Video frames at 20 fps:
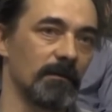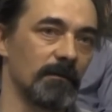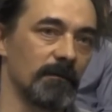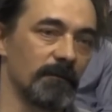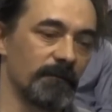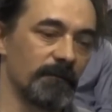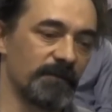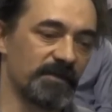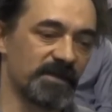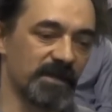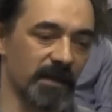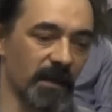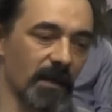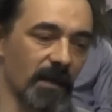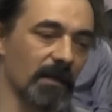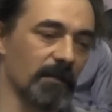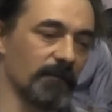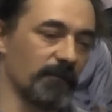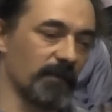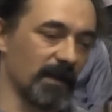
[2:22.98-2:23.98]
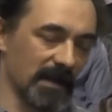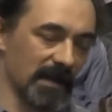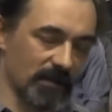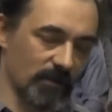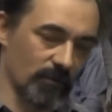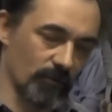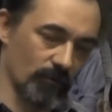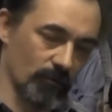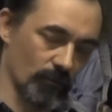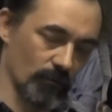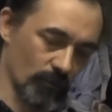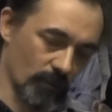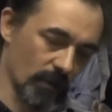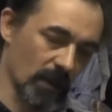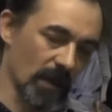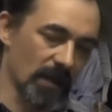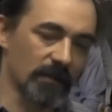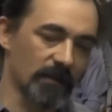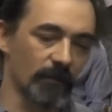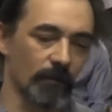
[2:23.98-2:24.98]
Didn't fit
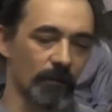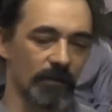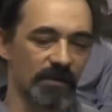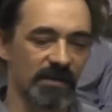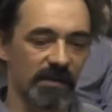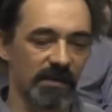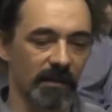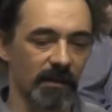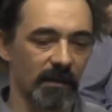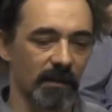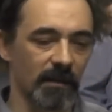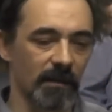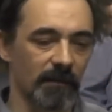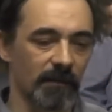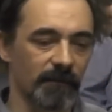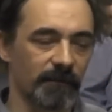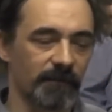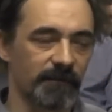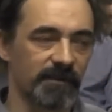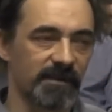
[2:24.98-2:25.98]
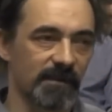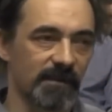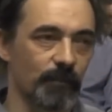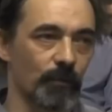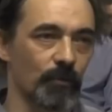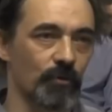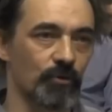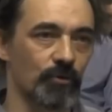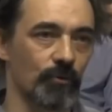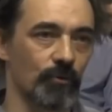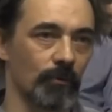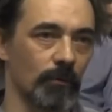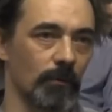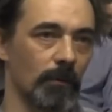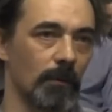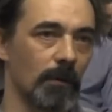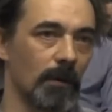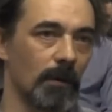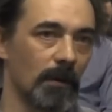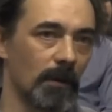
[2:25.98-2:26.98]
a common
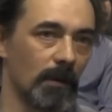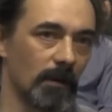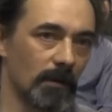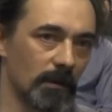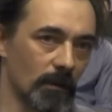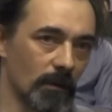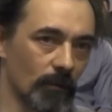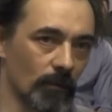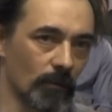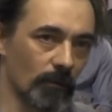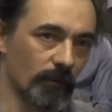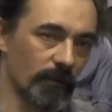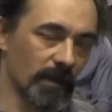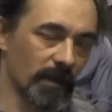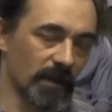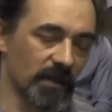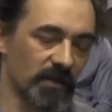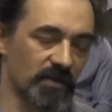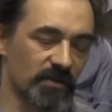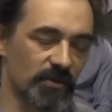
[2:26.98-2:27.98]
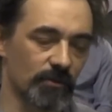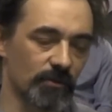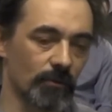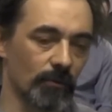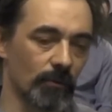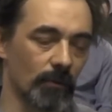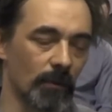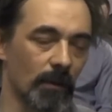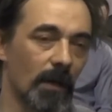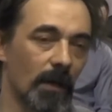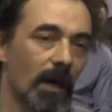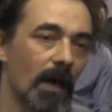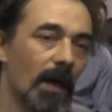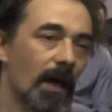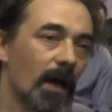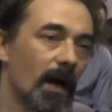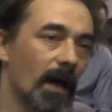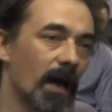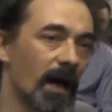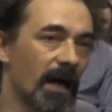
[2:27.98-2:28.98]
pattern. All of
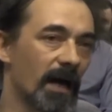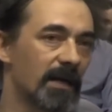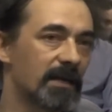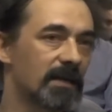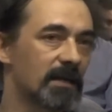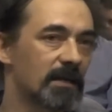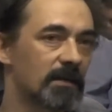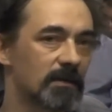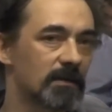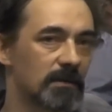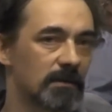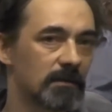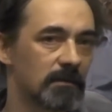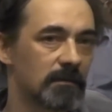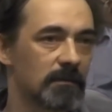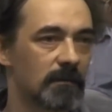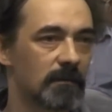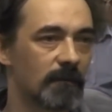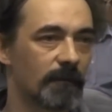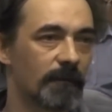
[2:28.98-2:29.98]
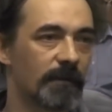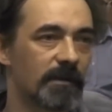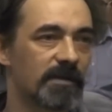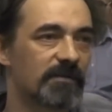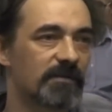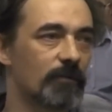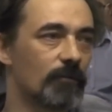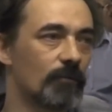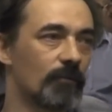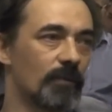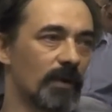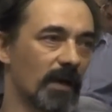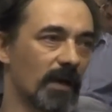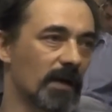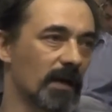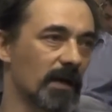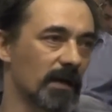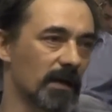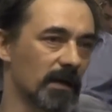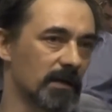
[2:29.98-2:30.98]
wars
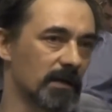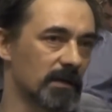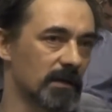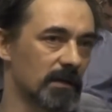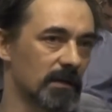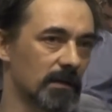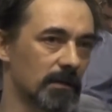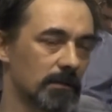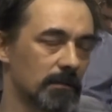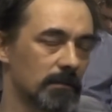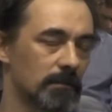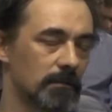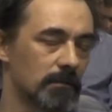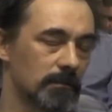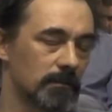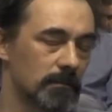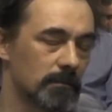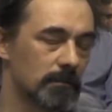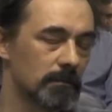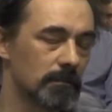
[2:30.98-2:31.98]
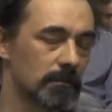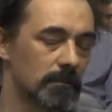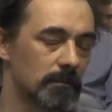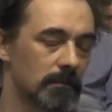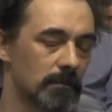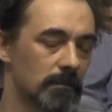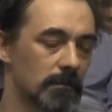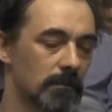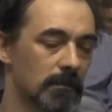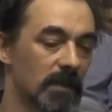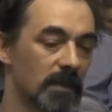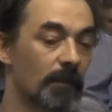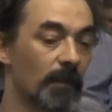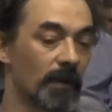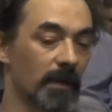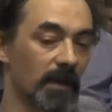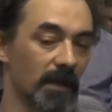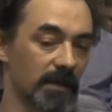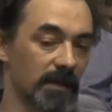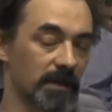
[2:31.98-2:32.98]
make logical
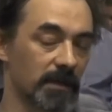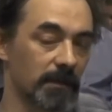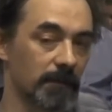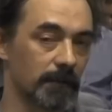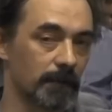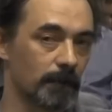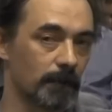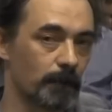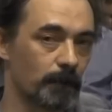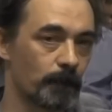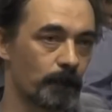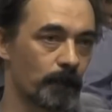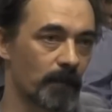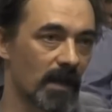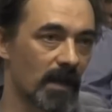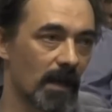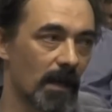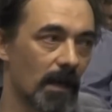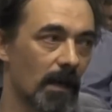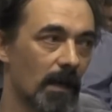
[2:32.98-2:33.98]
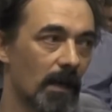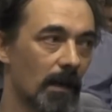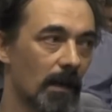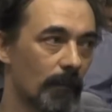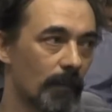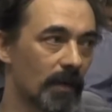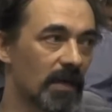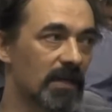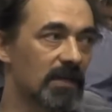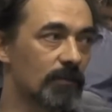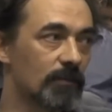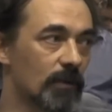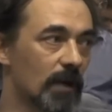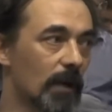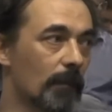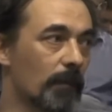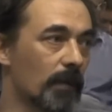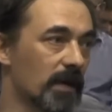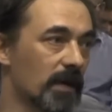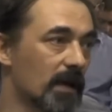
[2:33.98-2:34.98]
sense, and this one I couldn't
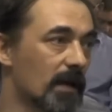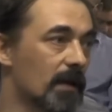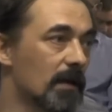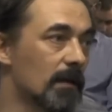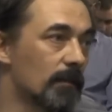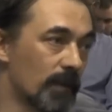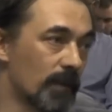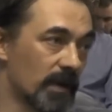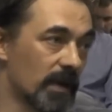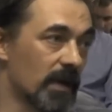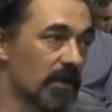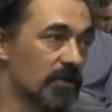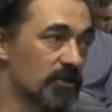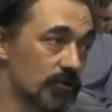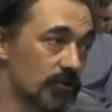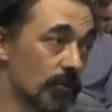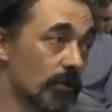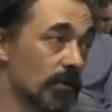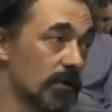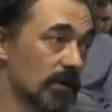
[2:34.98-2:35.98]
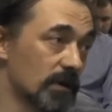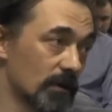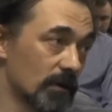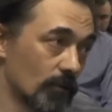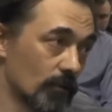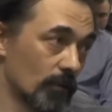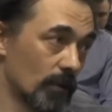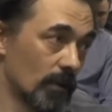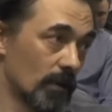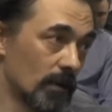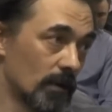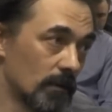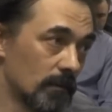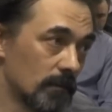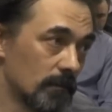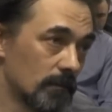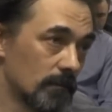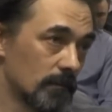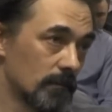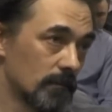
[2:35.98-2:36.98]
understand. So I went
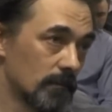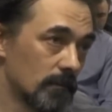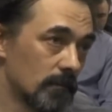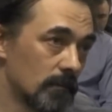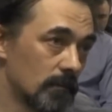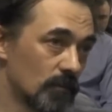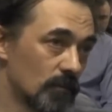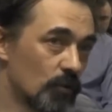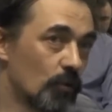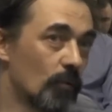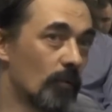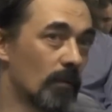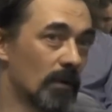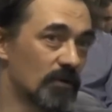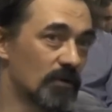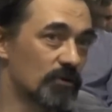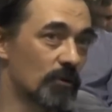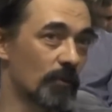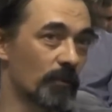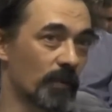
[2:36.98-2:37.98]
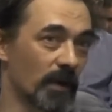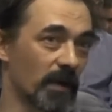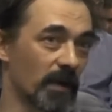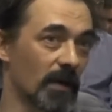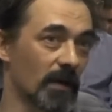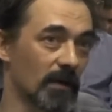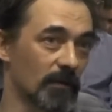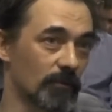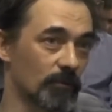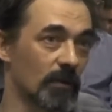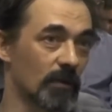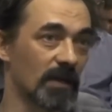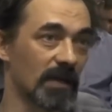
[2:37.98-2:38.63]
there to understand